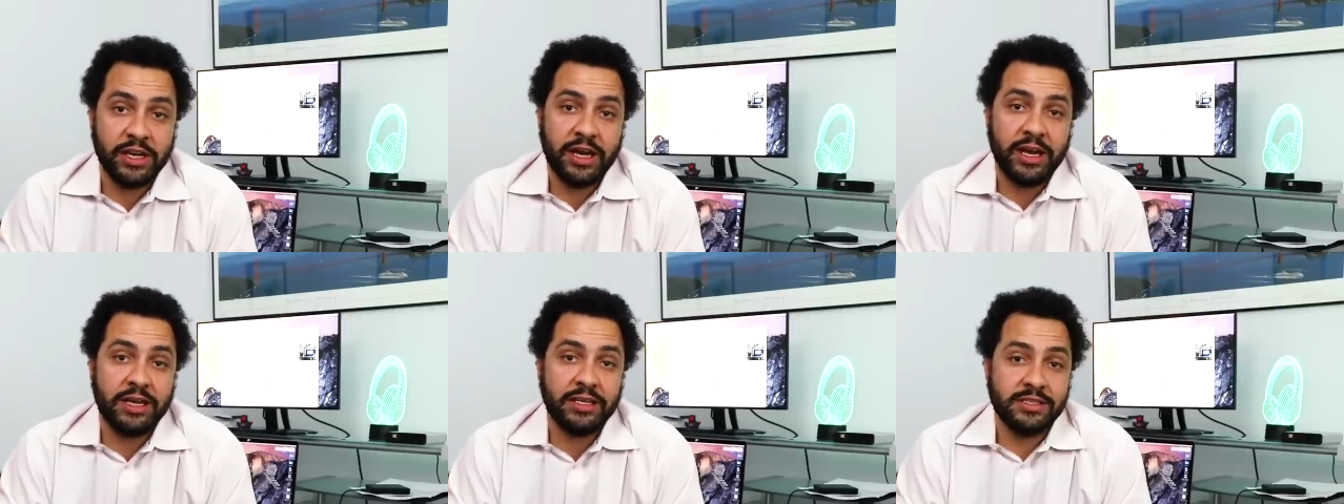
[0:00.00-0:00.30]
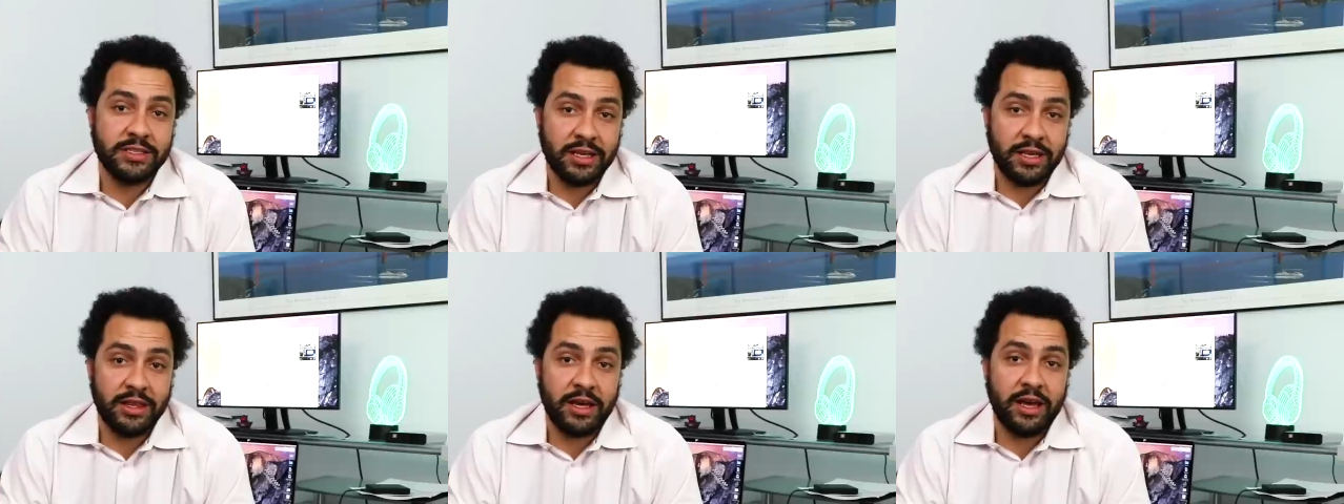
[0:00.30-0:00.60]
and
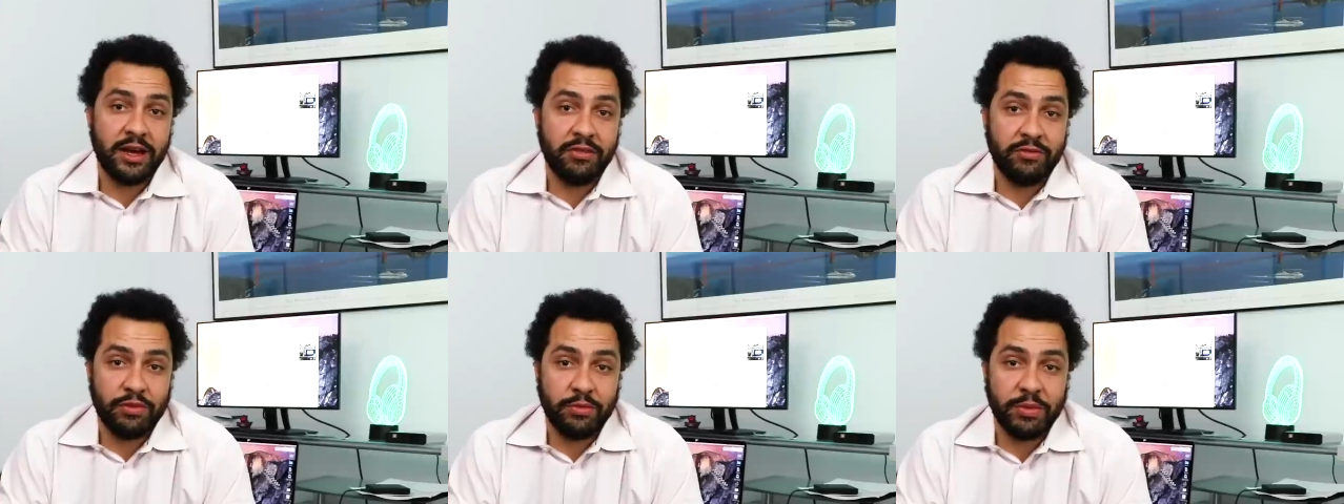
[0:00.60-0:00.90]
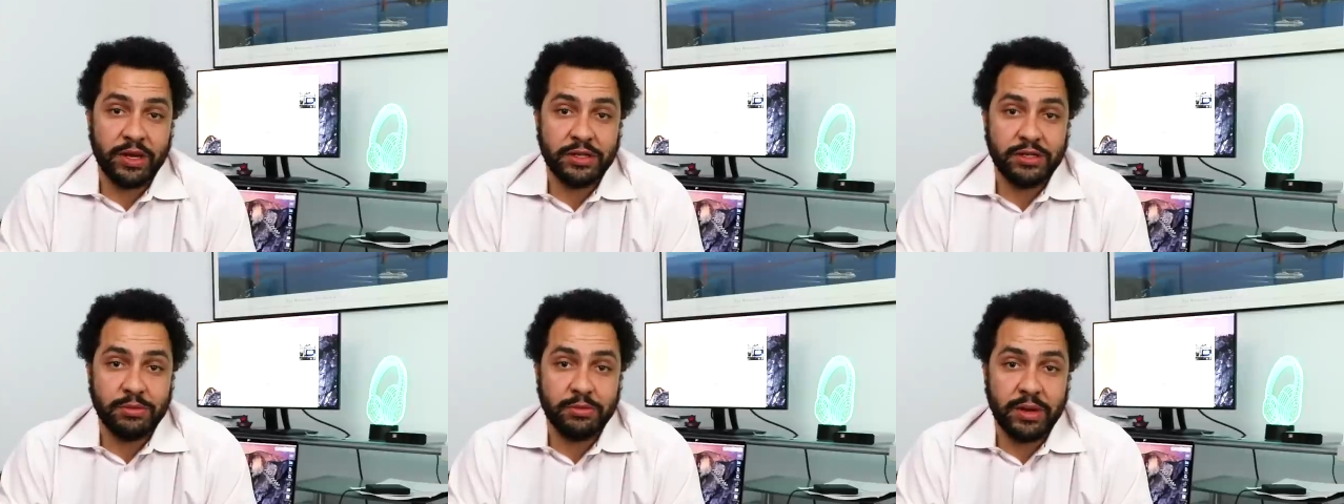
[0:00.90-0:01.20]
send that
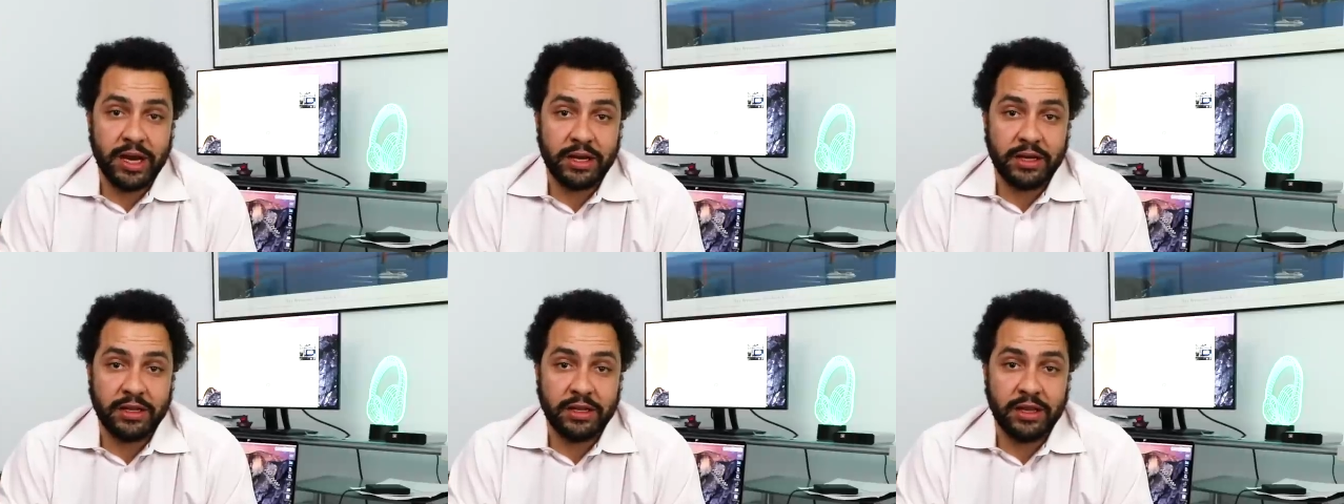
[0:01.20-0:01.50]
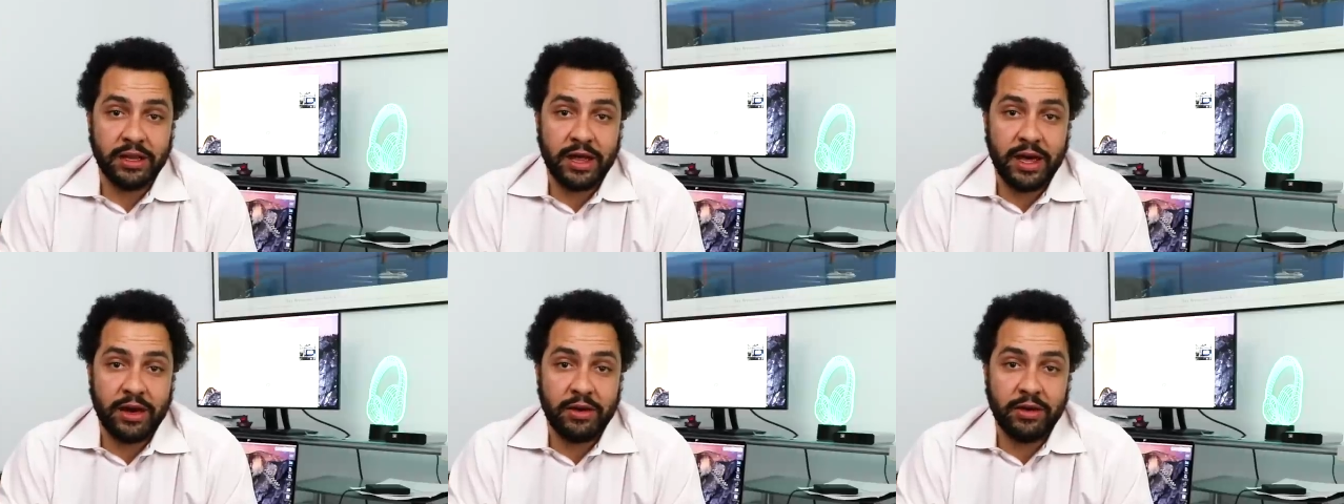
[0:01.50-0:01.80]
information back to the
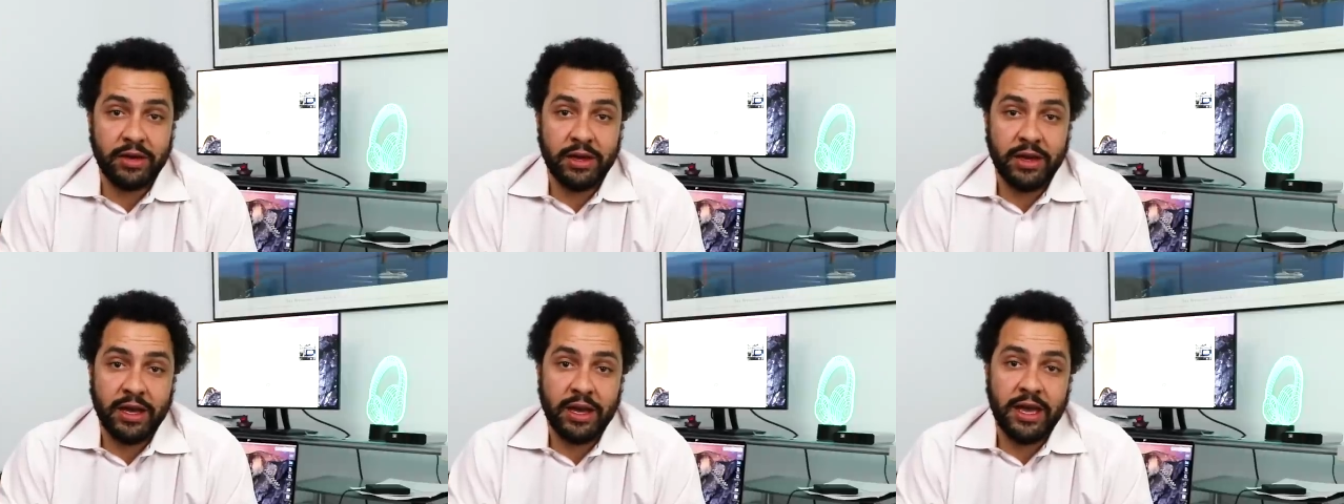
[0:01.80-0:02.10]
cloud.